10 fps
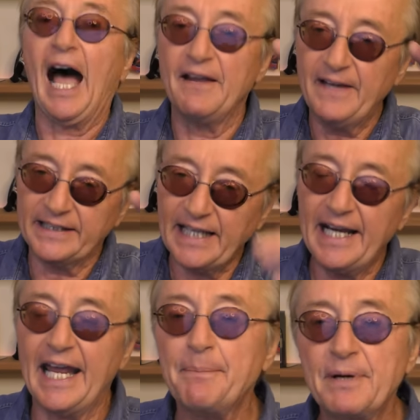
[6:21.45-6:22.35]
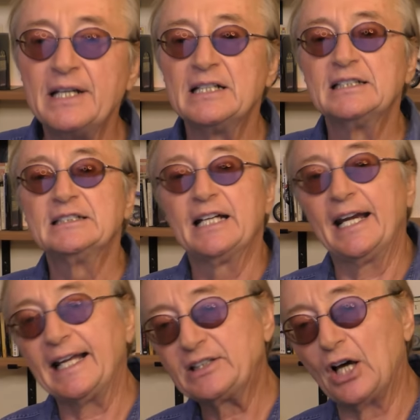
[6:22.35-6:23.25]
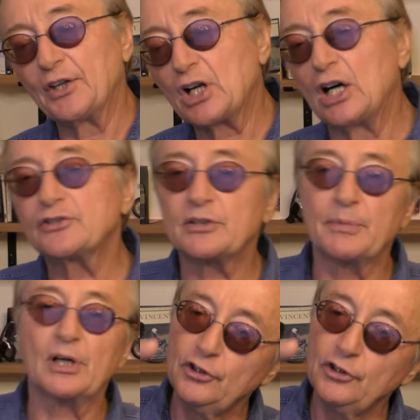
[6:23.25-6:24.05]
I've had that happen, and I tell the customer,